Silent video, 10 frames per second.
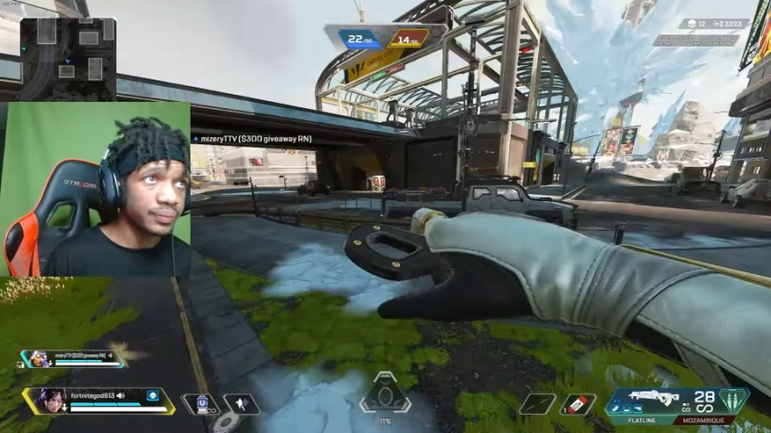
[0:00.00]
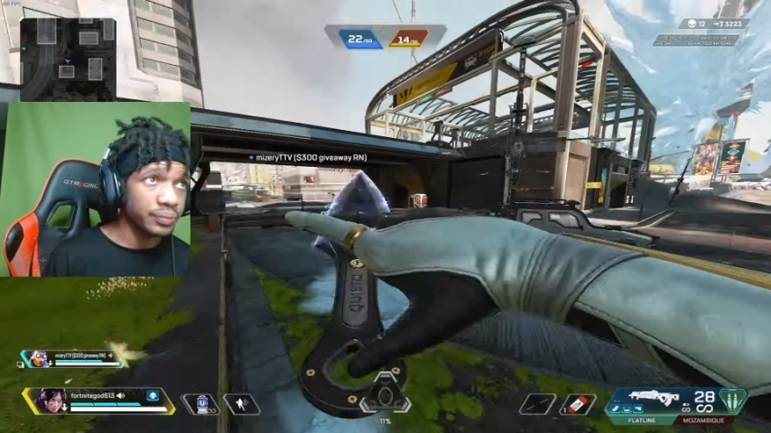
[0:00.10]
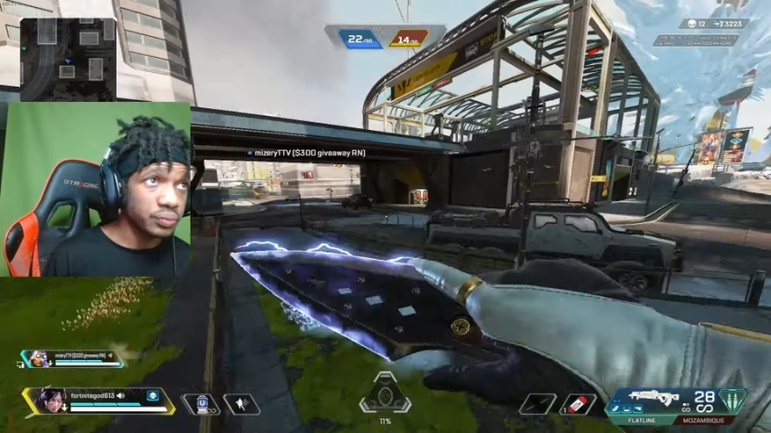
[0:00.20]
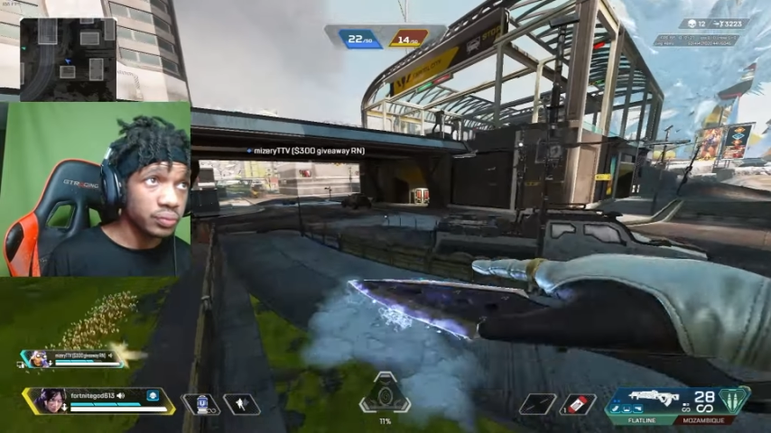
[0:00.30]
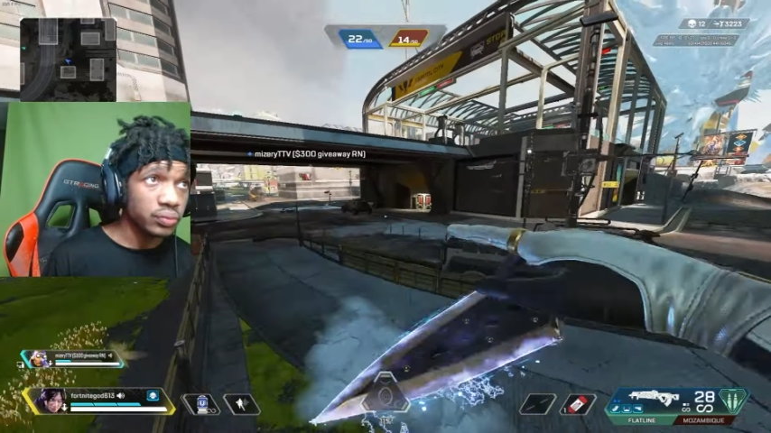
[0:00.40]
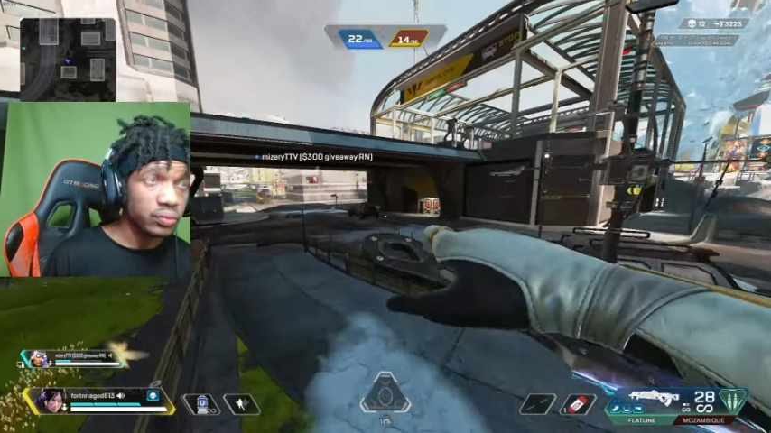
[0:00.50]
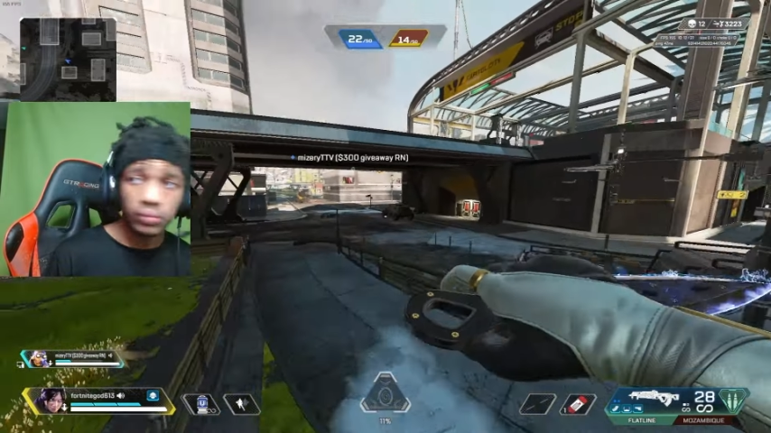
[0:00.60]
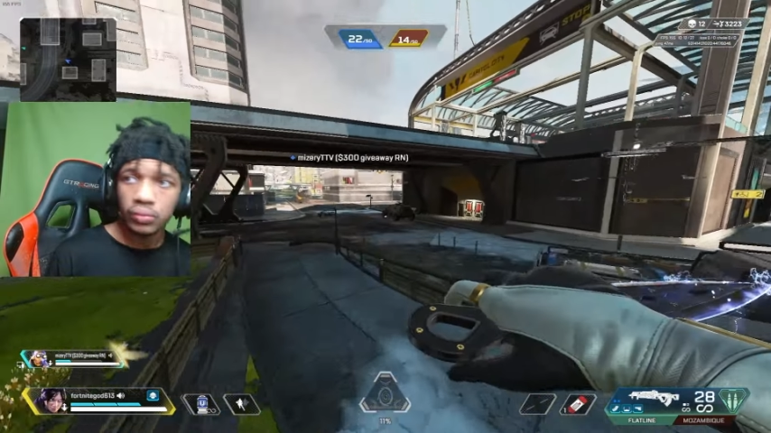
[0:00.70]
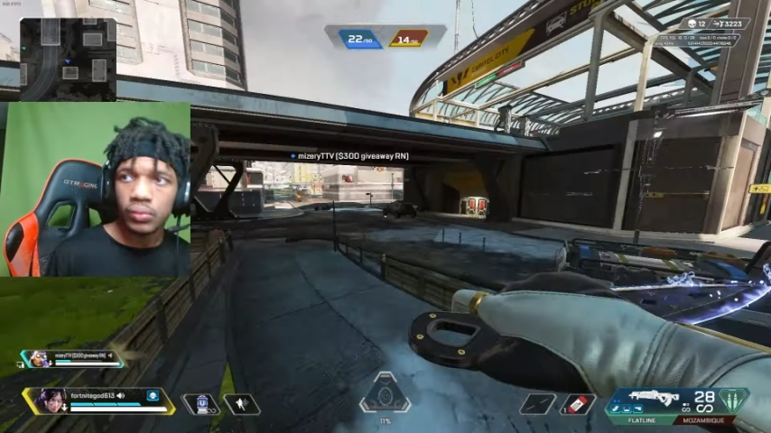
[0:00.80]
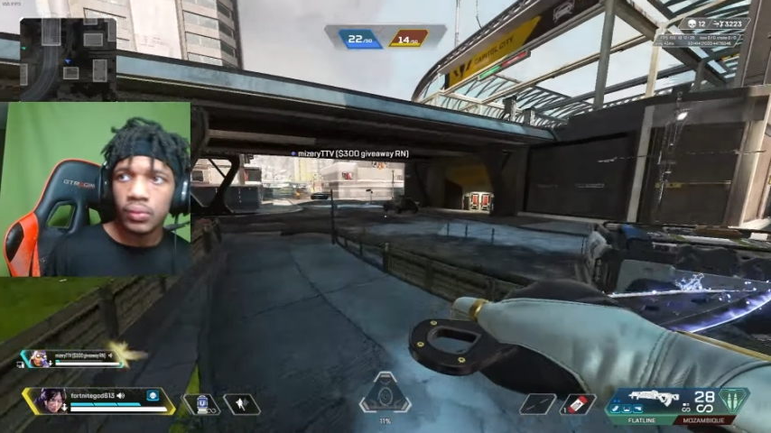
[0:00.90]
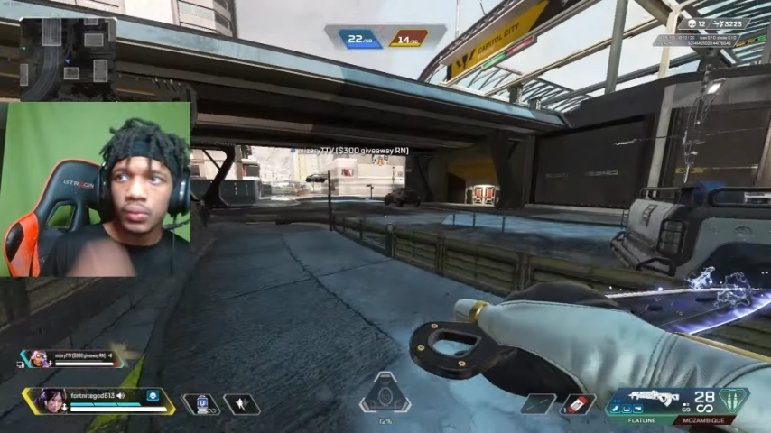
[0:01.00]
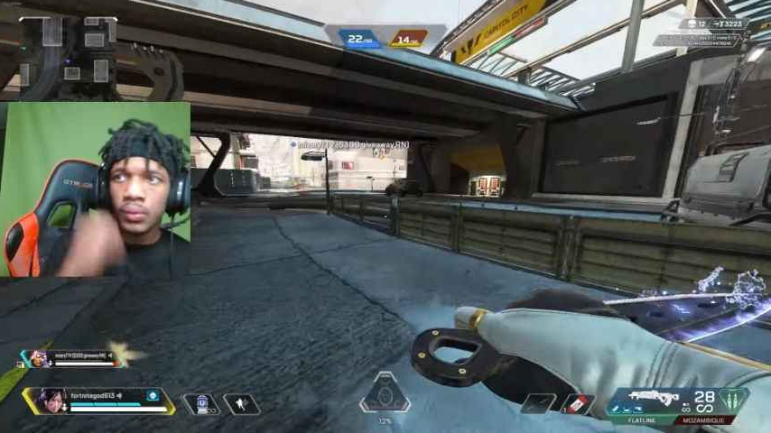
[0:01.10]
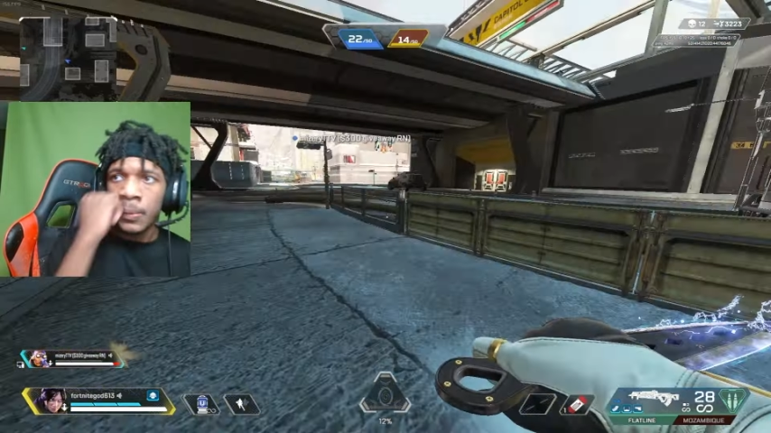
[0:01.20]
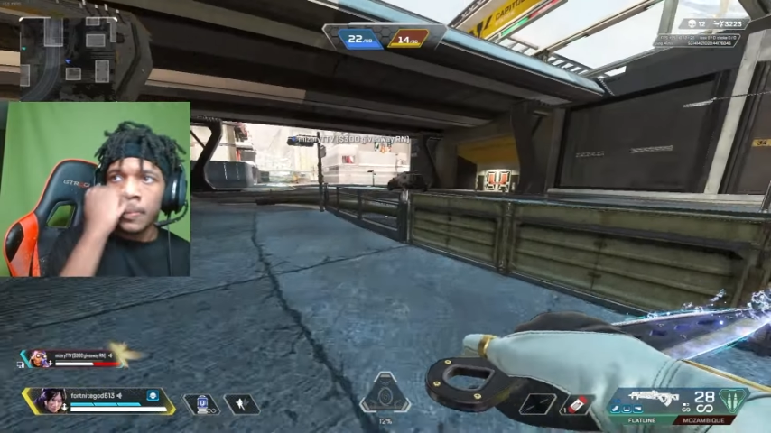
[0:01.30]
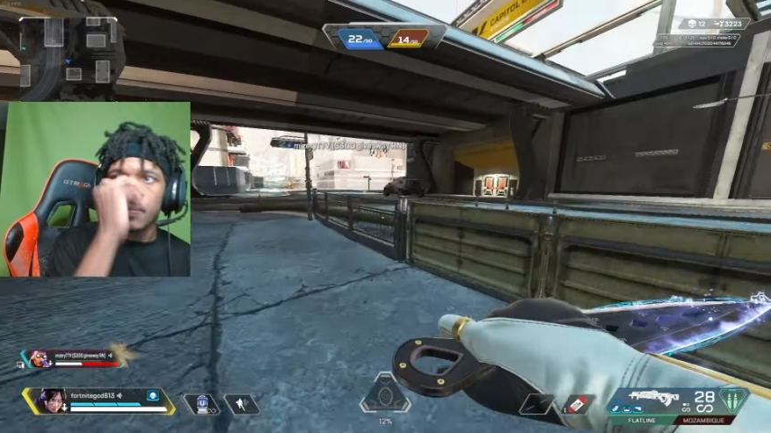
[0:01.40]

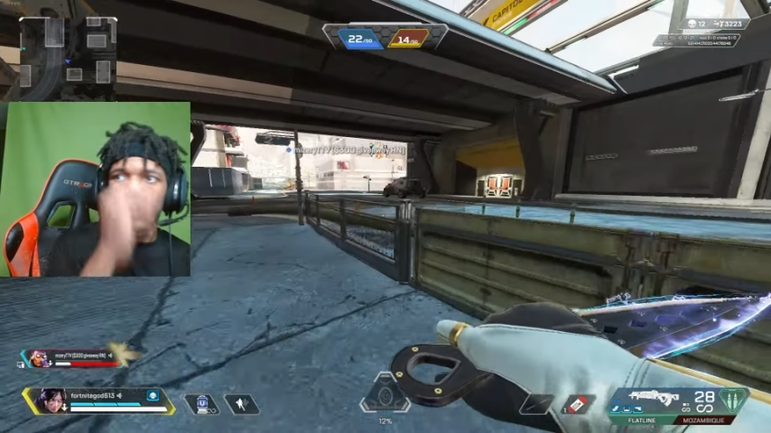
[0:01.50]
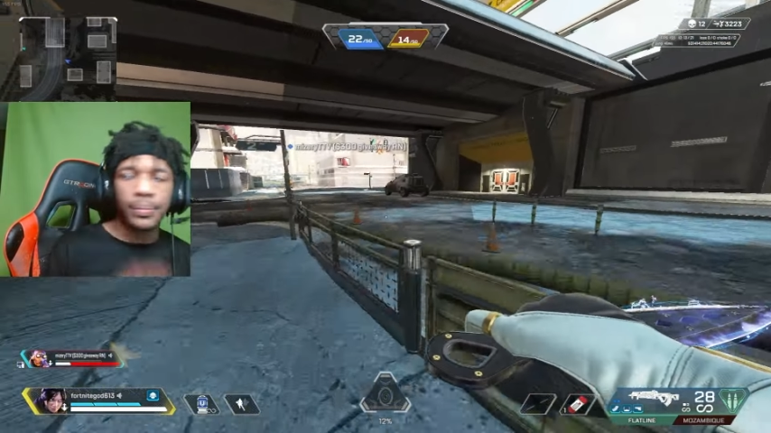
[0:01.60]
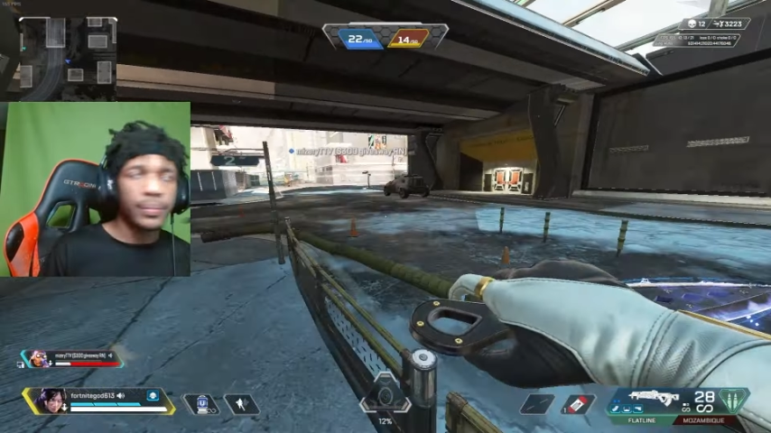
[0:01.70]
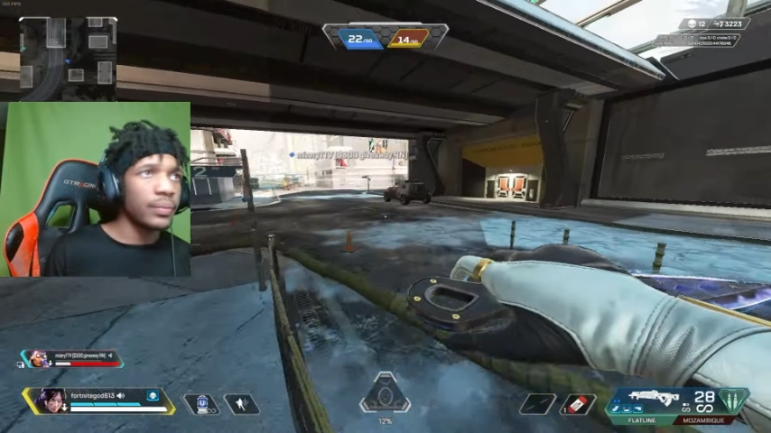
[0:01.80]
Nothing is said.